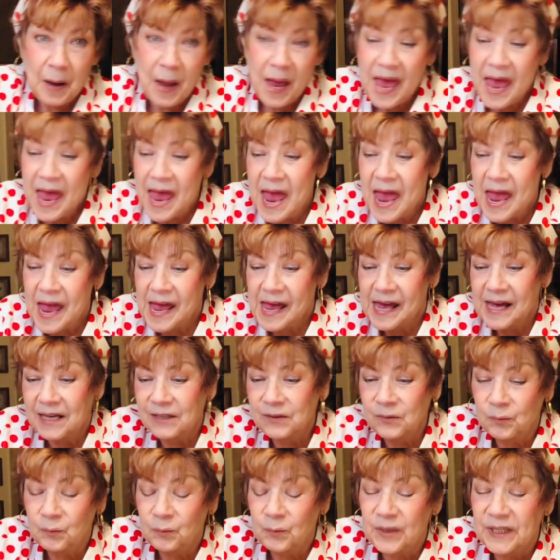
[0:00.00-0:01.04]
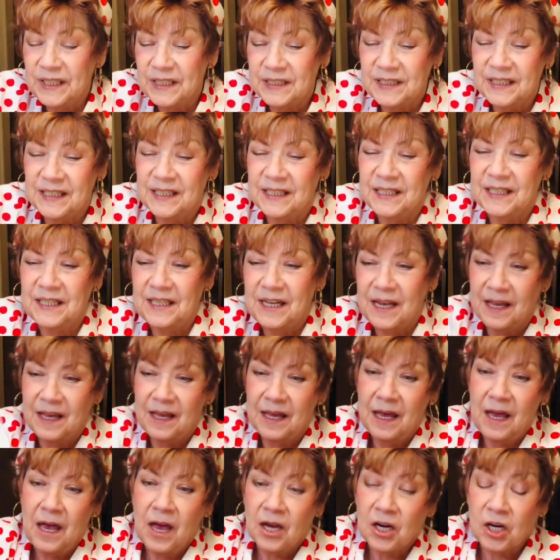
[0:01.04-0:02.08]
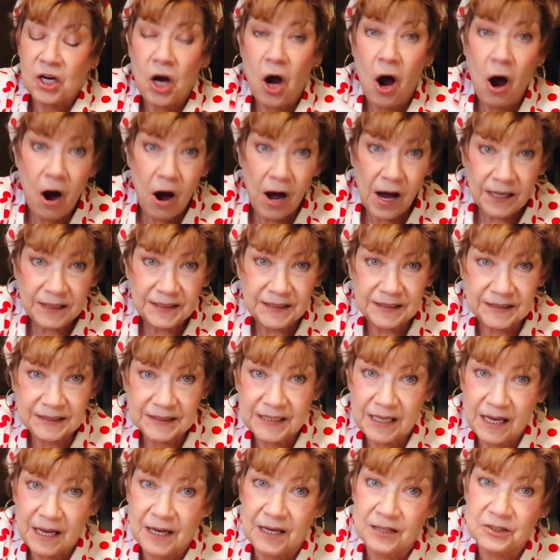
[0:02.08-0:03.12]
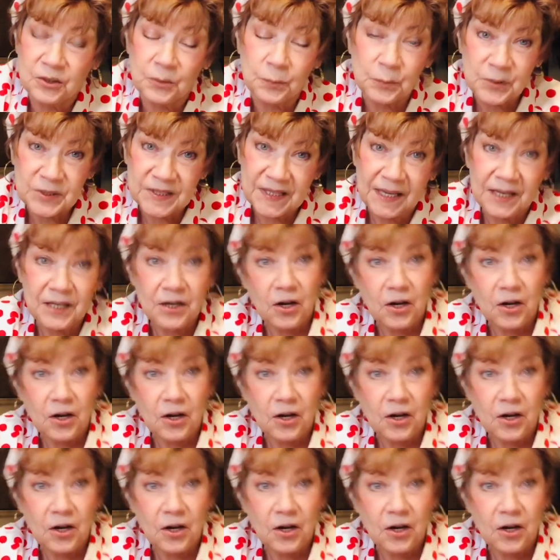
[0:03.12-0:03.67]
And we need cotton, 100%